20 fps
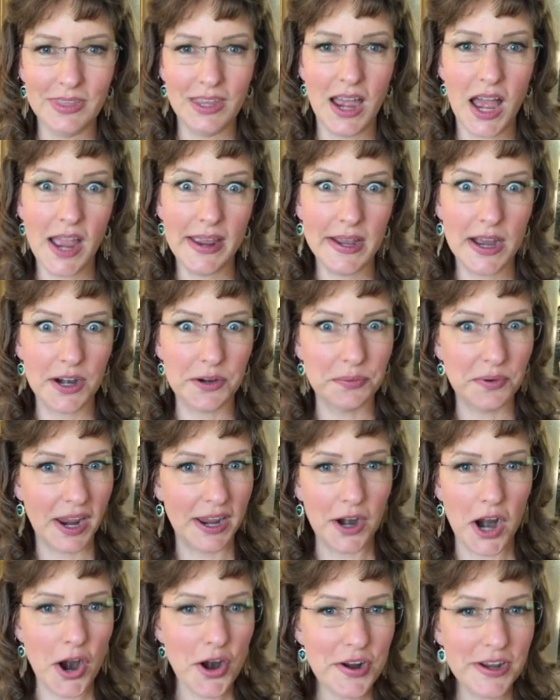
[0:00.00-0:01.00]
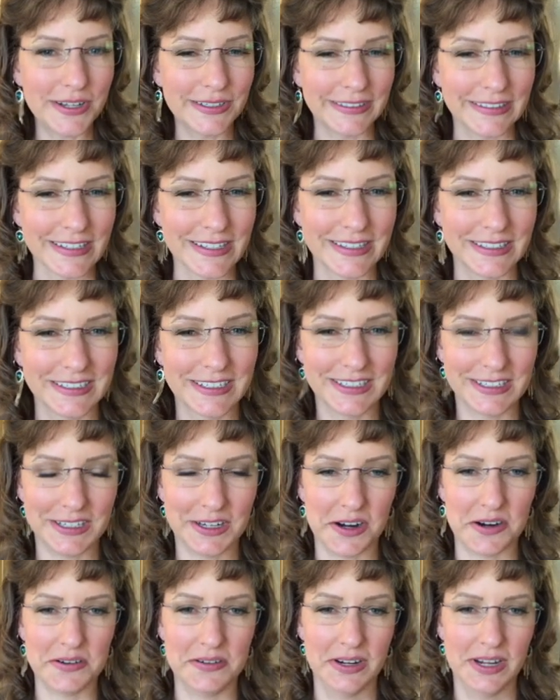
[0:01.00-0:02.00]
I gotta write articles.
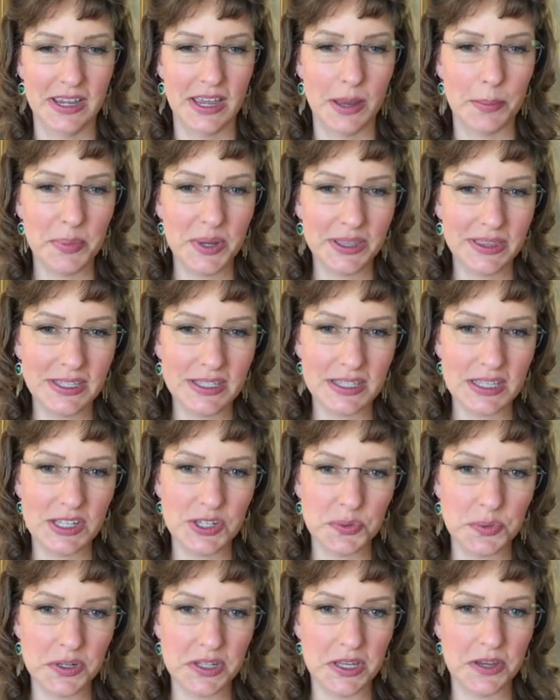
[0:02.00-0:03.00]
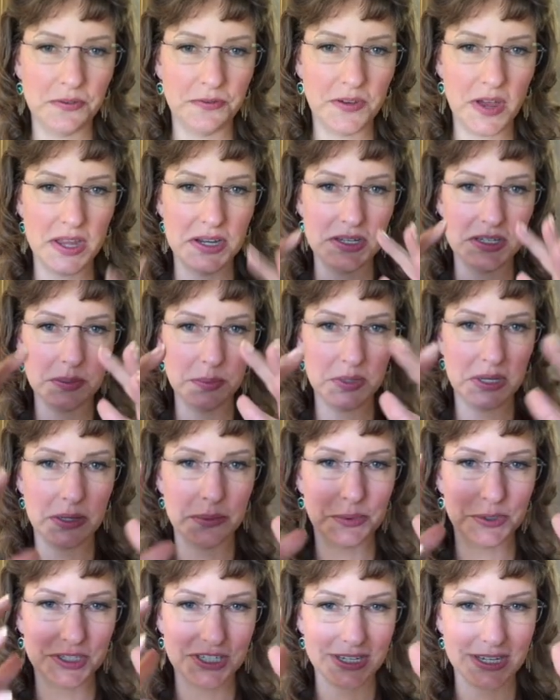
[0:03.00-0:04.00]
So, but this is really fun to be
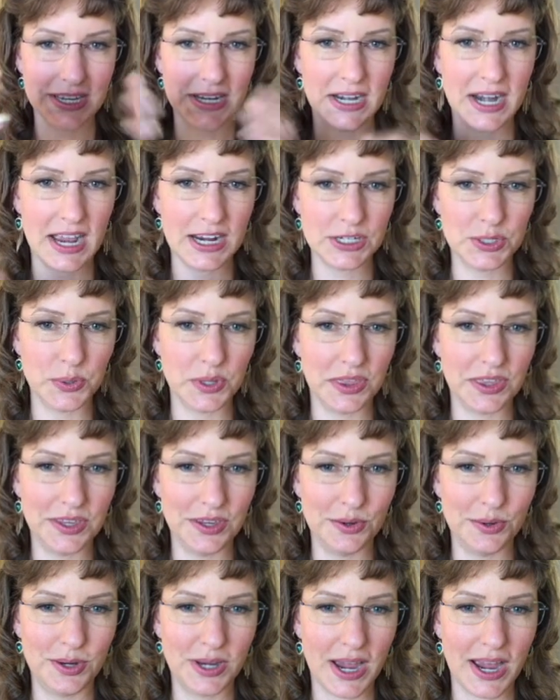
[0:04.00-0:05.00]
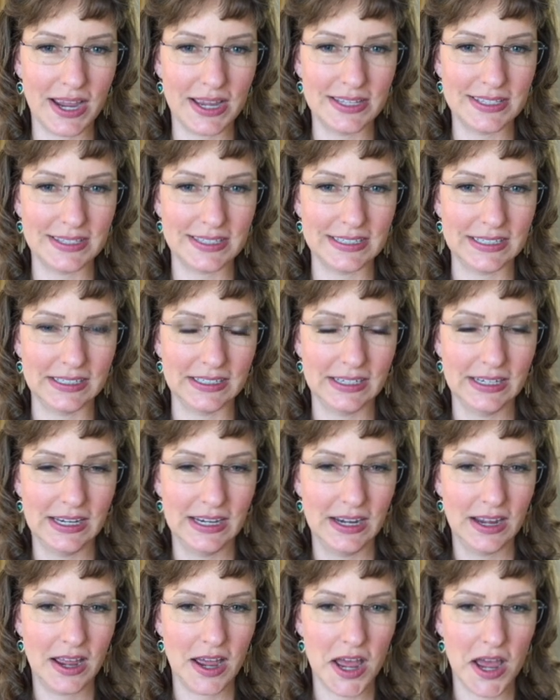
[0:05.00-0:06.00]
able to connect with you guys and
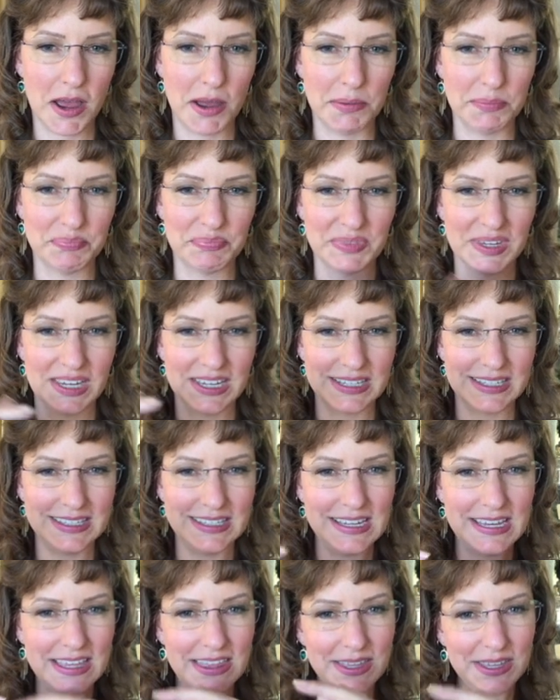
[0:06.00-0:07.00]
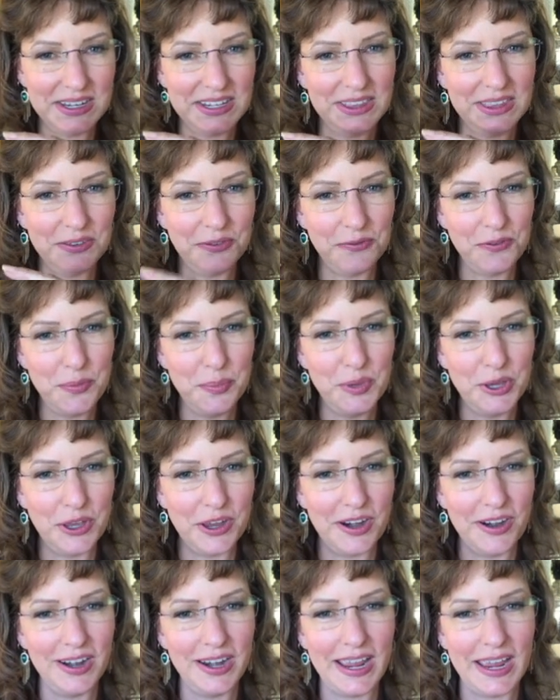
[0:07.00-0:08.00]
see the
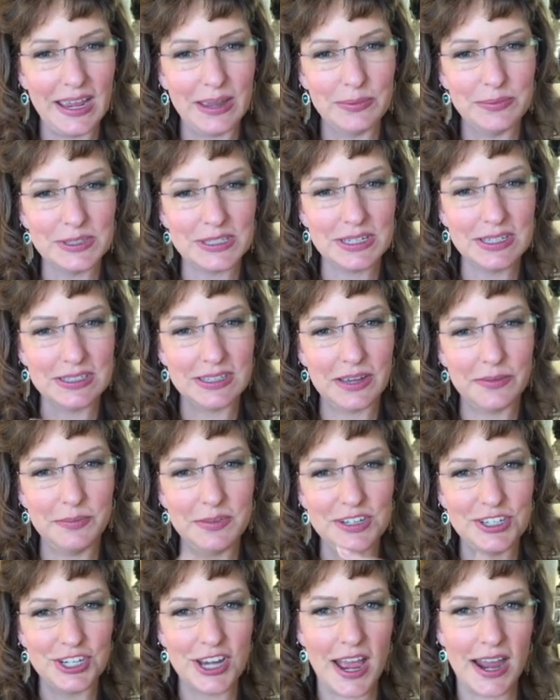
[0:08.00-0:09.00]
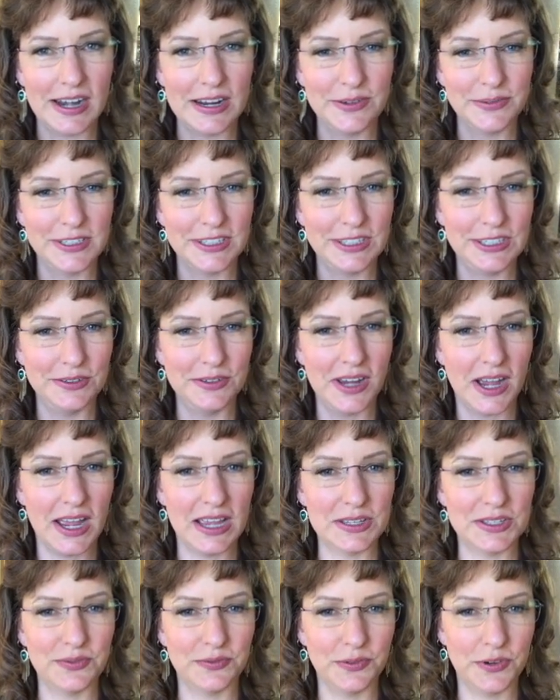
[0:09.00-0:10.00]
familiar names, because I've been chatting with you
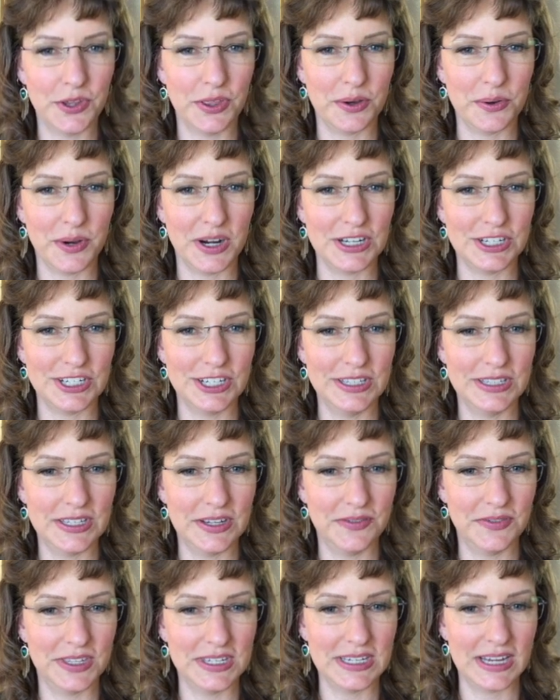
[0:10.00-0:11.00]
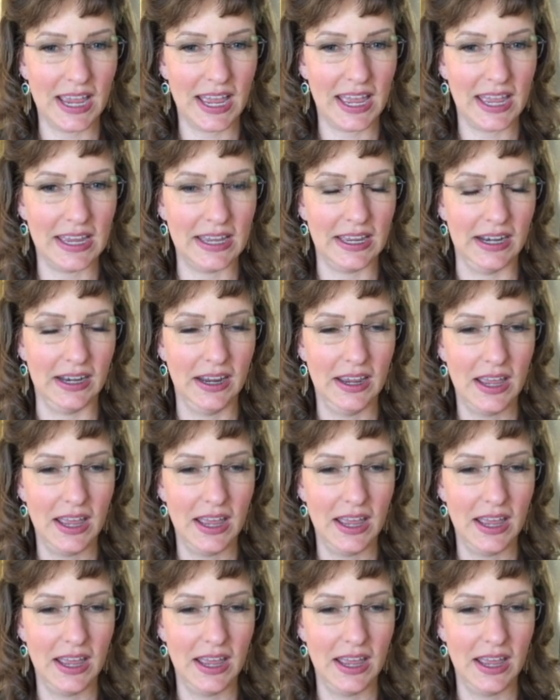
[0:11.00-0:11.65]
guys for the questions of the day. And